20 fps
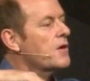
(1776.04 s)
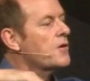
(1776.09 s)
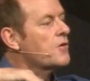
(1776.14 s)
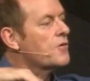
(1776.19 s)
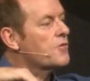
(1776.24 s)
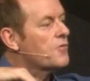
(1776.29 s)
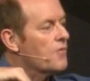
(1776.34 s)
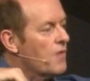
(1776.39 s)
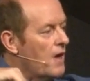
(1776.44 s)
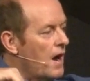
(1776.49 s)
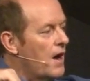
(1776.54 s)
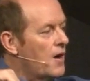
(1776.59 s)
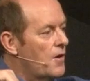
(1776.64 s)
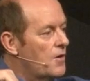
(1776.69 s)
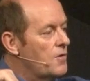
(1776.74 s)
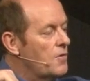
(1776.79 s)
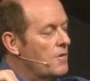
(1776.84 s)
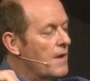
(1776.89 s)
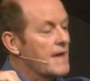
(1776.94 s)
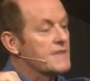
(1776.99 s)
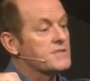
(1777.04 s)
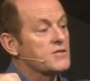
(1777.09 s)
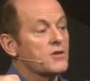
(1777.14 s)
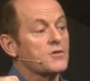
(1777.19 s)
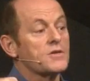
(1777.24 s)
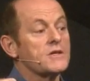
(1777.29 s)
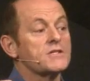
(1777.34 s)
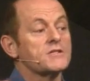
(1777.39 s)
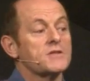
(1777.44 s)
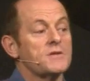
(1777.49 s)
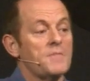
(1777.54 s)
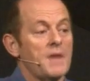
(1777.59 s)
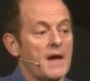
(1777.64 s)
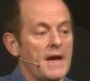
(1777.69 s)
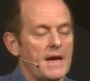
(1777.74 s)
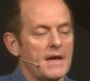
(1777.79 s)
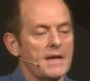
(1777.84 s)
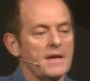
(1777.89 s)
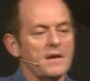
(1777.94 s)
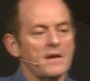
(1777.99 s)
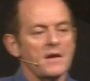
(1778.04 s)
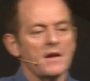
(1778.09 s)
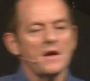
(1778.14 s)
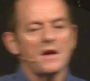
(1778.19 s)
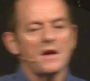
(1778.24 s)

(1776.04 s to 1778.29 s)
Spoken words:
grow as a Christian man